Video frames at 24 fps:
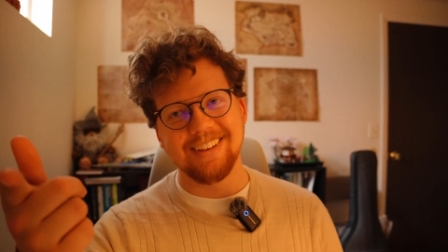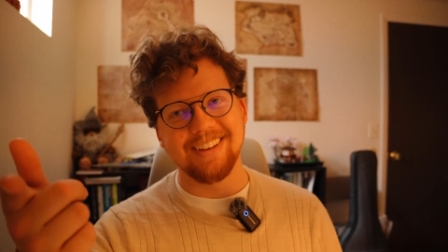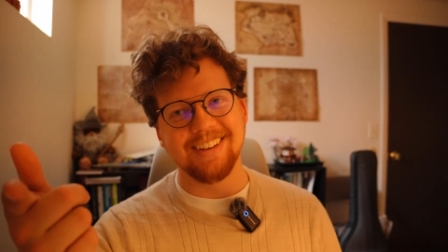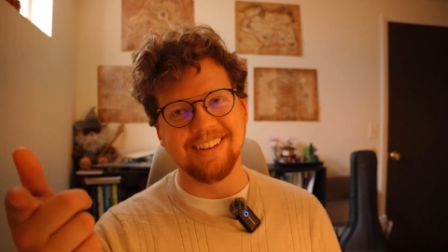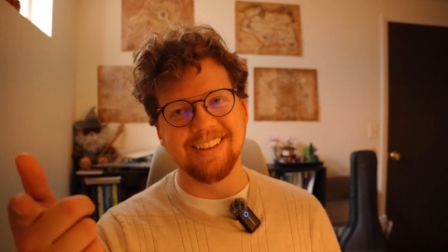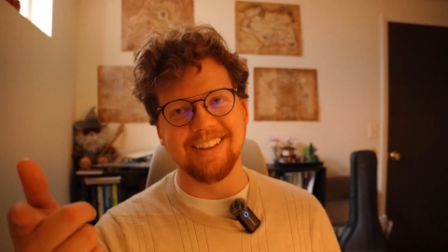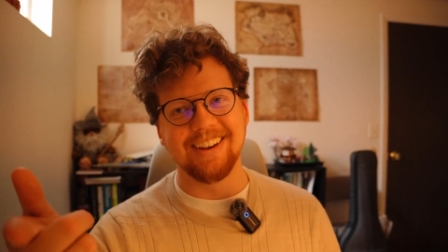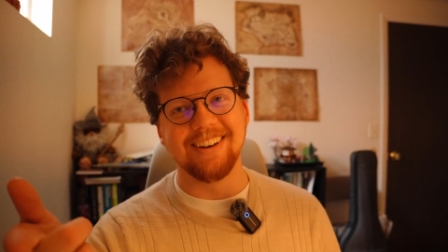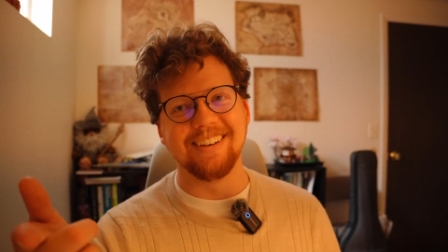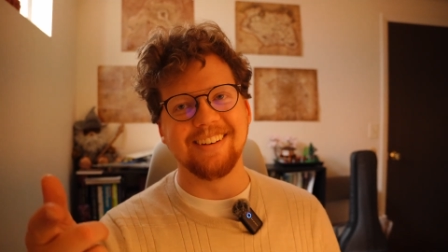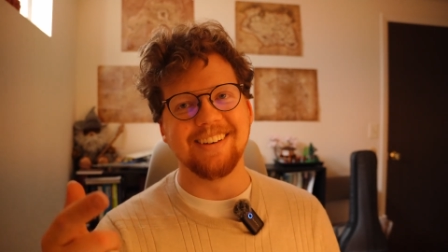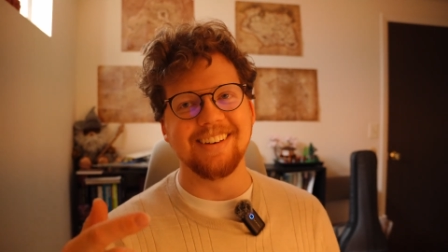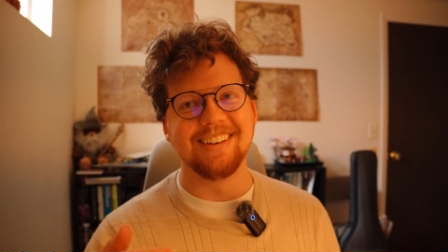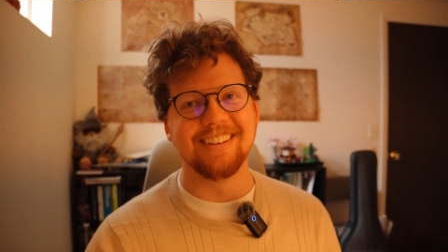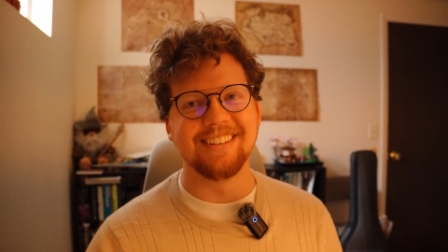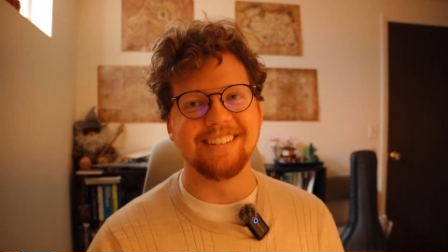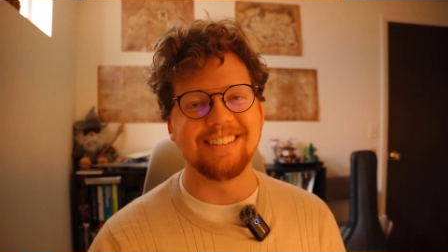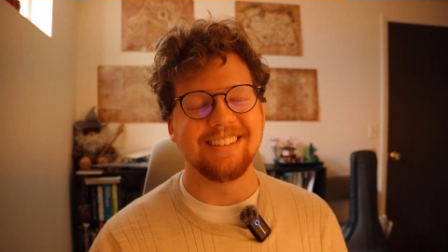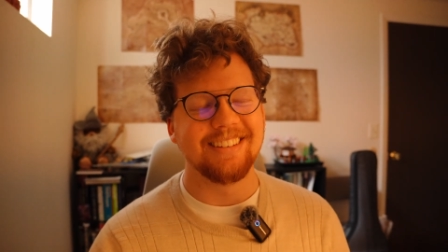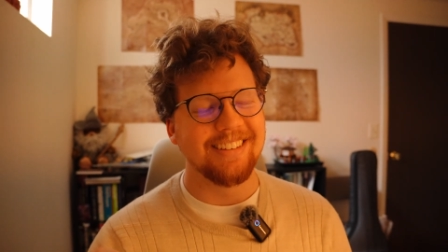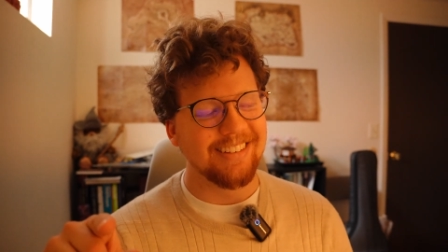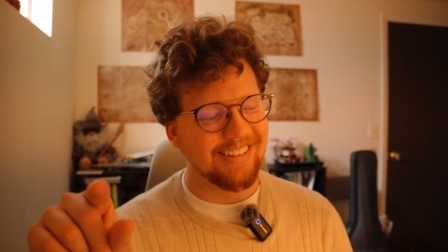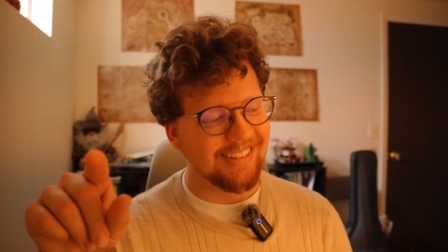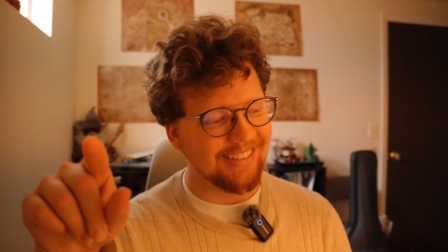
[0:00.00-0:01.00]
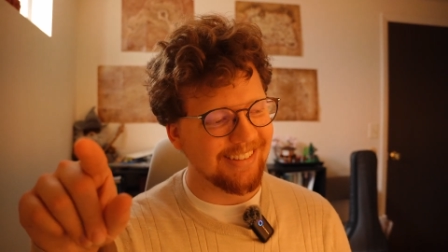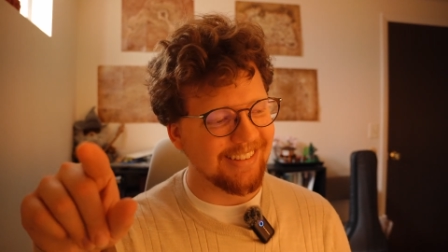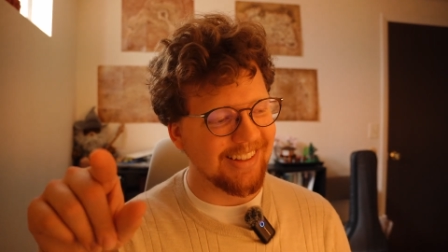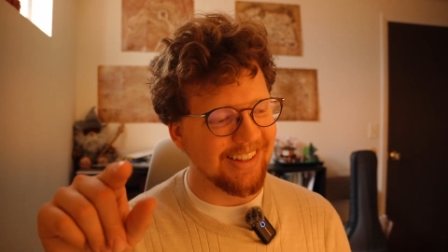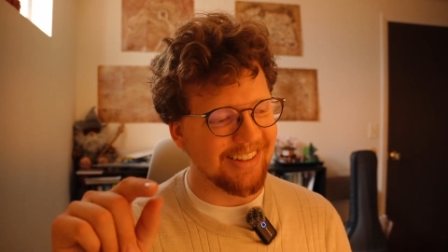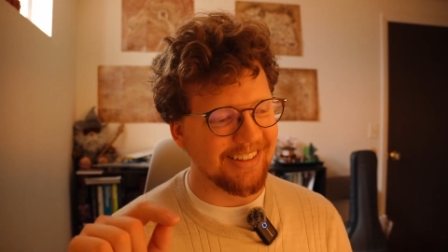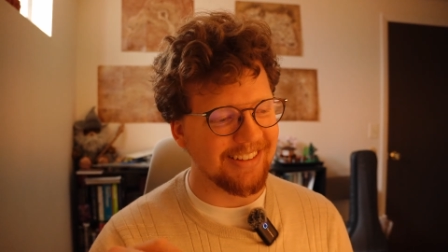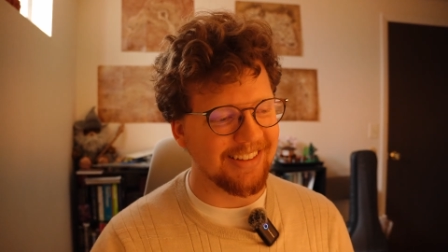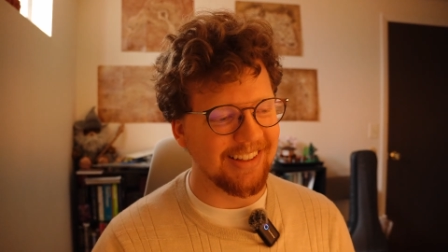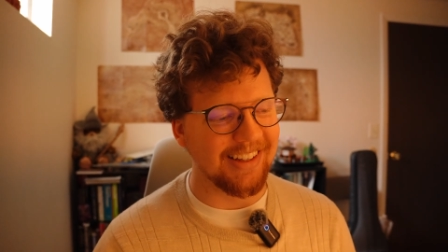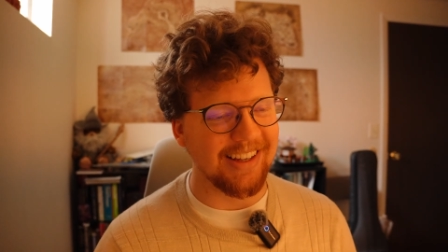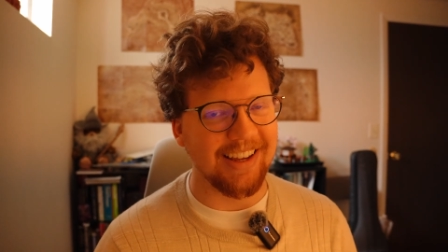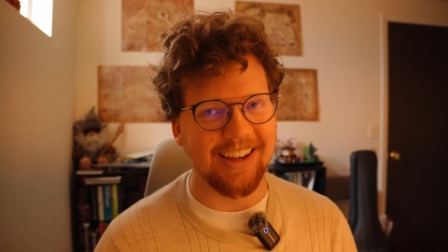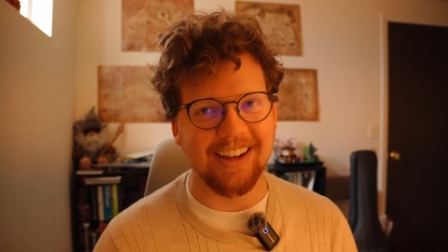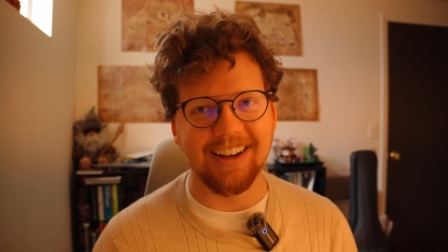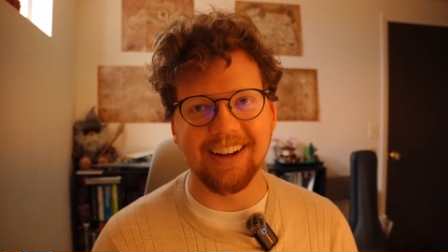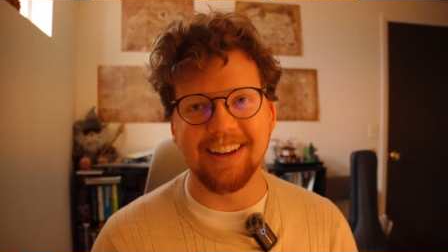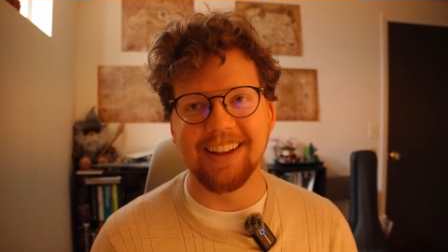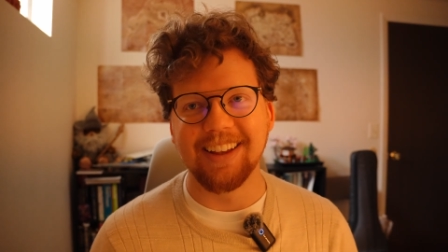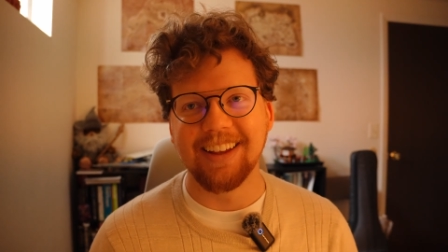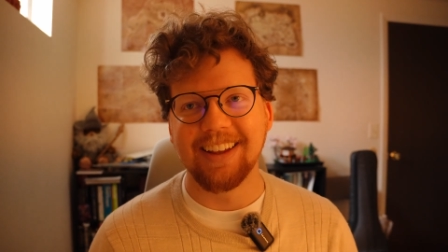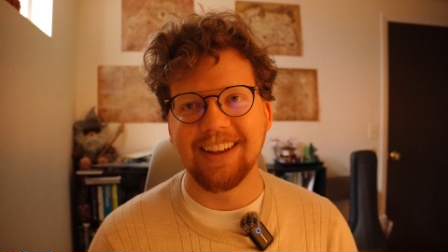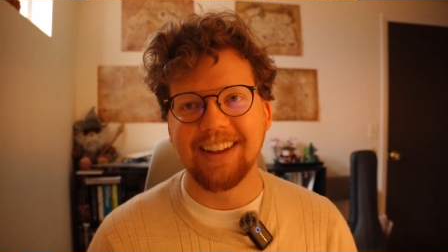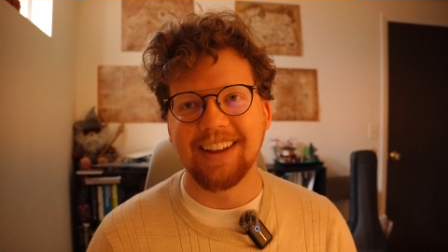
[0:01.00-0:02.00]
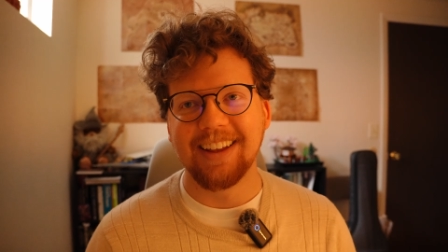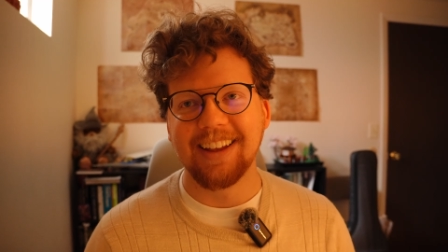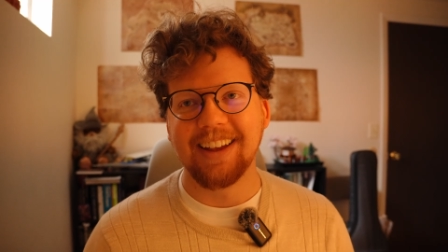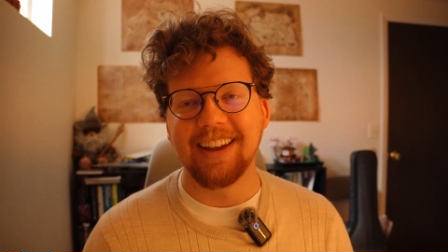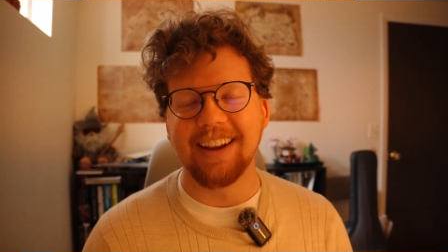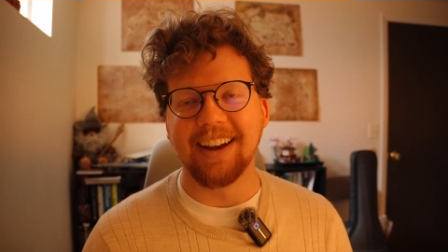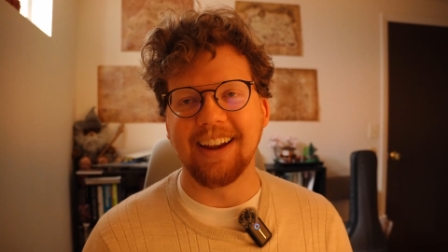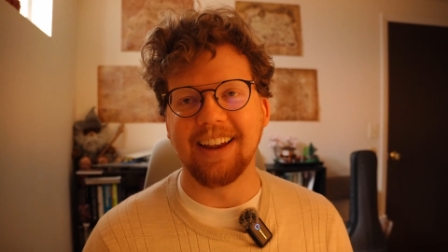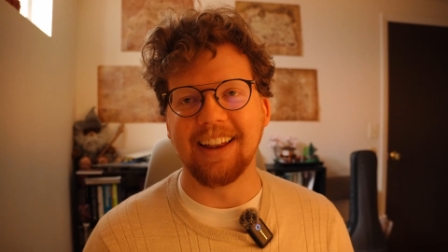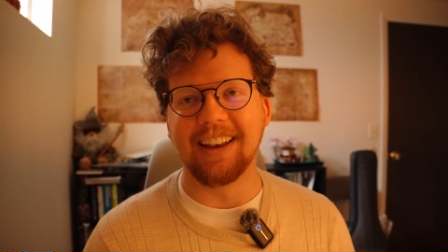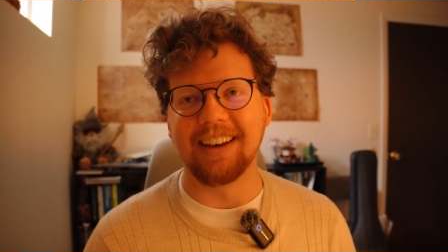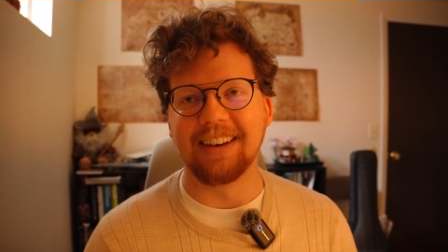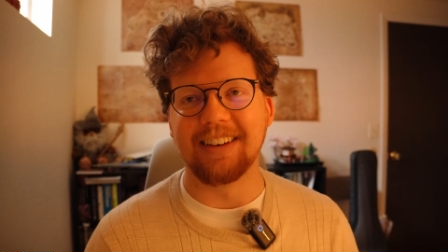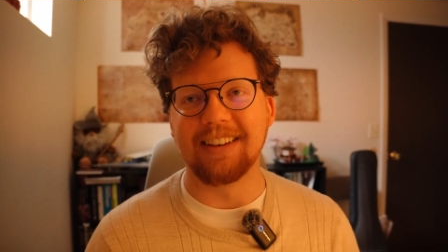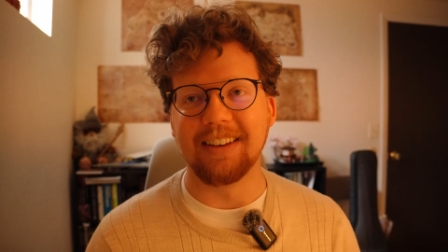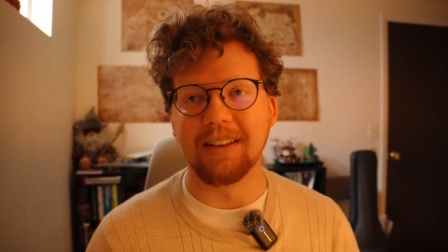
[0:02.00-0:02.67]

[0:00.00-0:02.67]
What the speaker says: there he is. That's the king. And